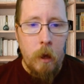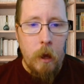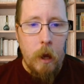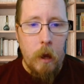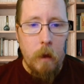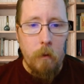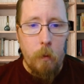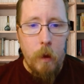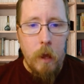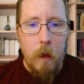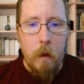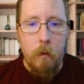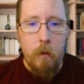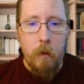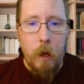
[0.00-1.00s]
As we
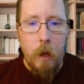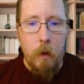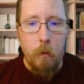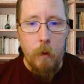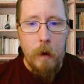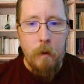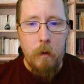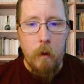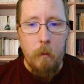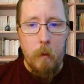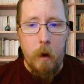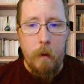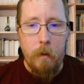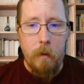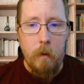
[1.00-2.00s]
have seen in recent
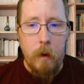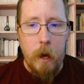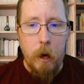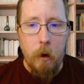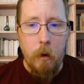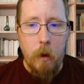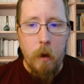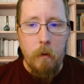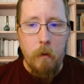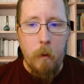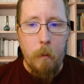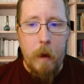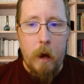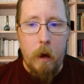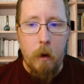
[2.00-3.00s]
months, narratives
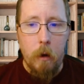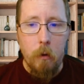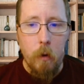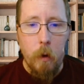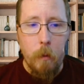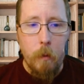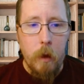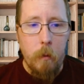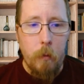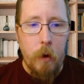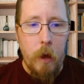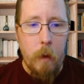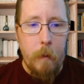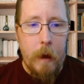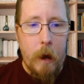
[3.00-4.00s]
about a group can
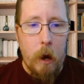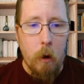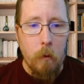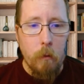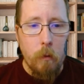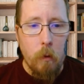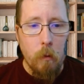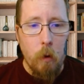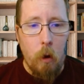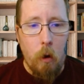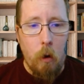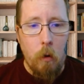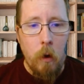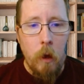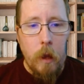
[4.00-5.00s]
play a powerful
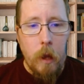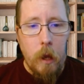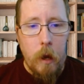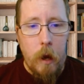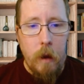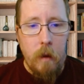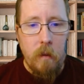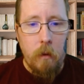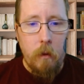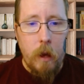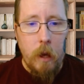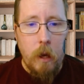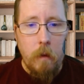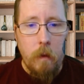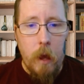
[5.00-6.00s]
role in
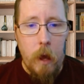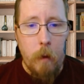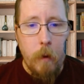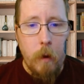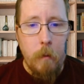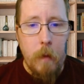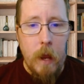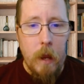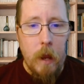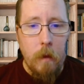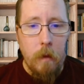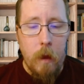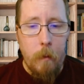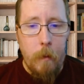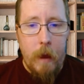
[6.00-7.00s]
isolating them and
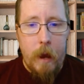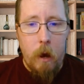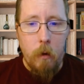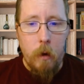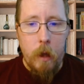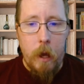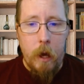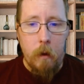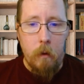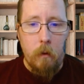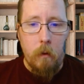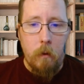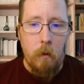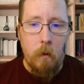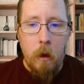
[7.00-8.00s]
making them
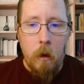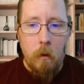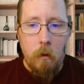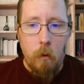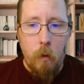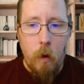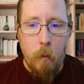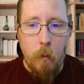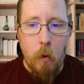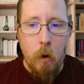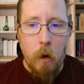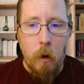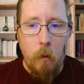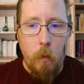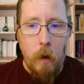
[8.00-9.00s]
outcasts. So what more
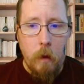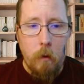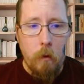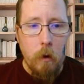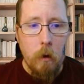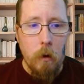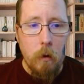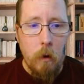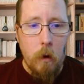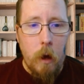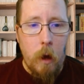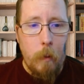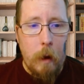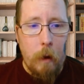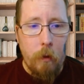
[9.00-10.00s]
can we learn
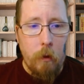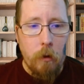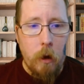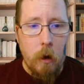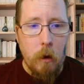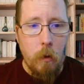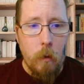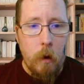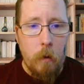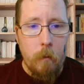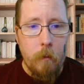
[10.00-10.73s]
about the Tonkawa?